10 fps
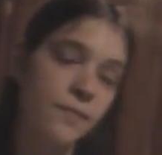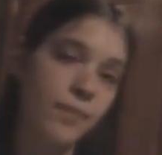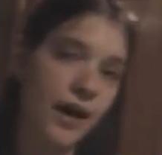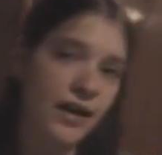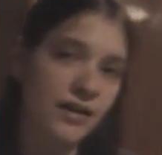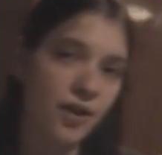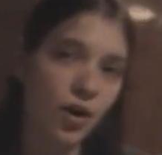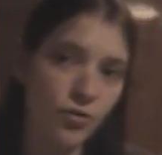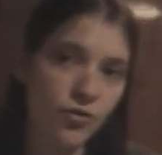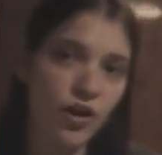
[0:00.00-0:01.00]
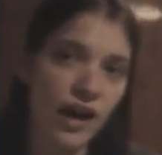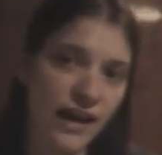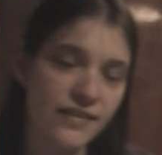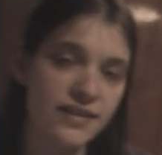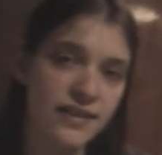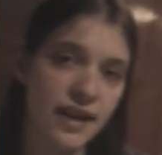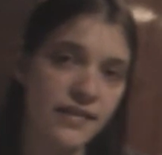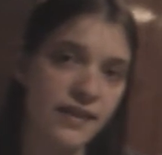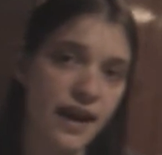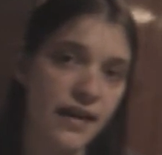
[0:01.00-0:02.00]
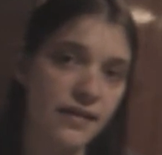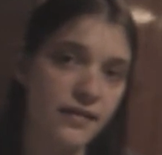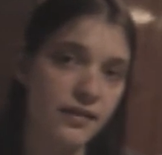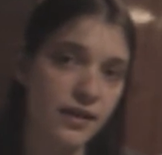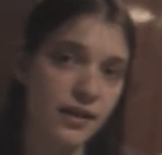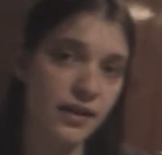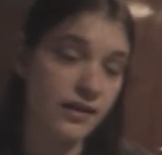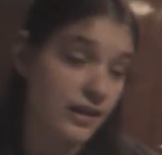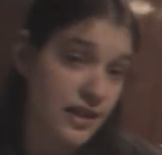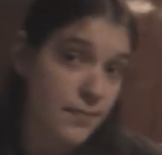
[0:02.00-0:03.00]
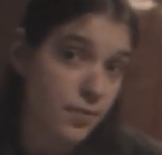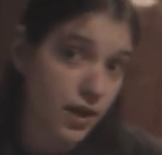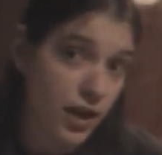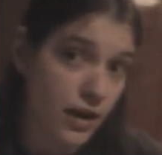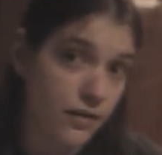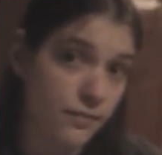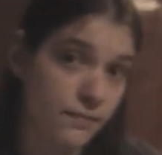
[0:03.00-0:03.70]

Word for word: but overall I have to say that they did pretty good.